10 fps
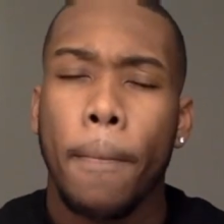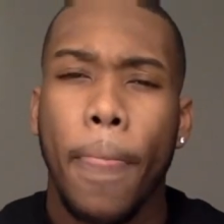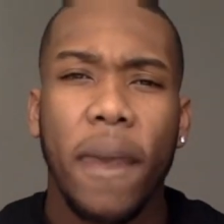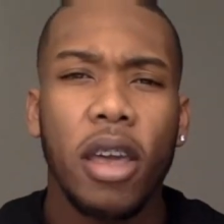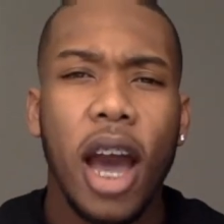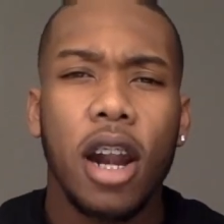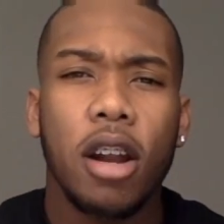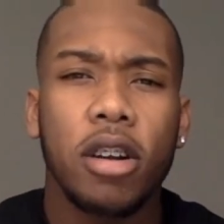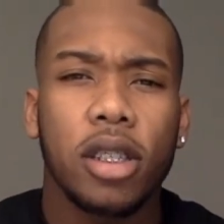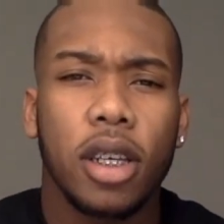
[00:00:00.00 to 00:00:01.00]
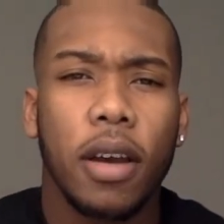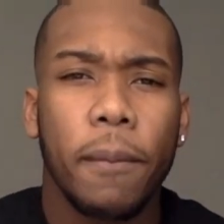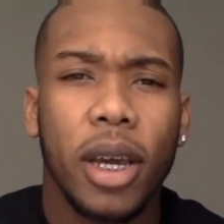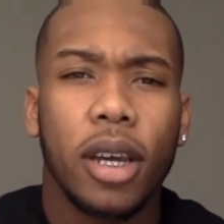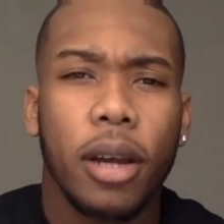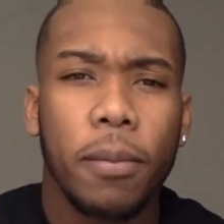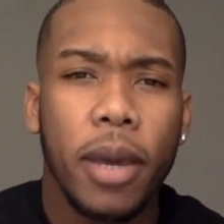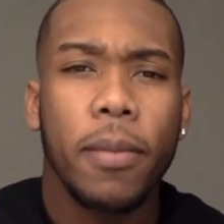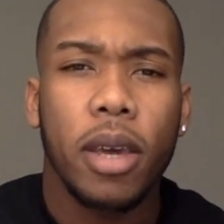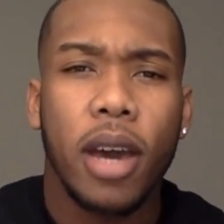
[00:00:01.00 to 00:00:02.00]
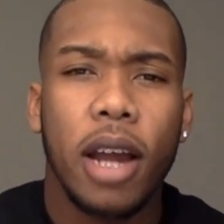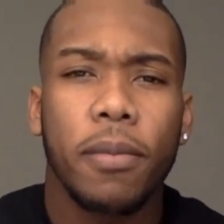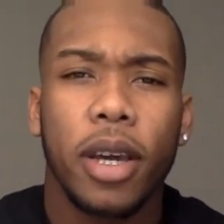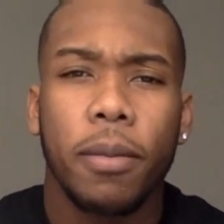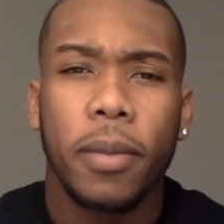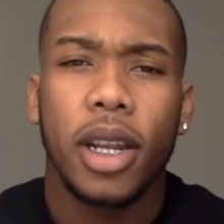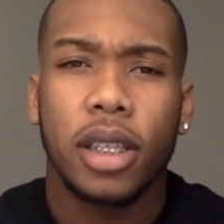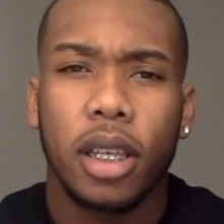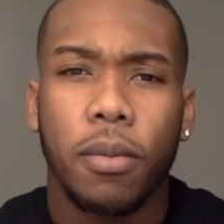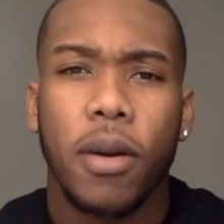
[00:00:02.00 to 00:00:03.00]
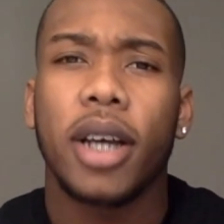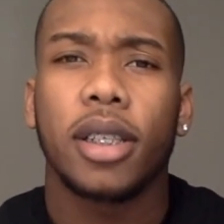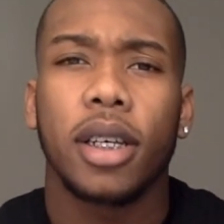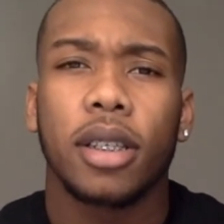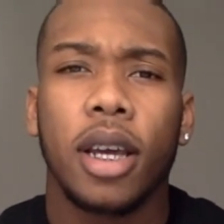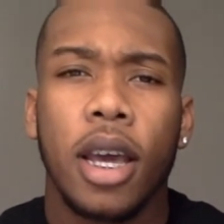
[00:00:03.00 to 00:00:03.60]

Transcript: I mean, you got to learn to make a commitment. You got to be committed to the process.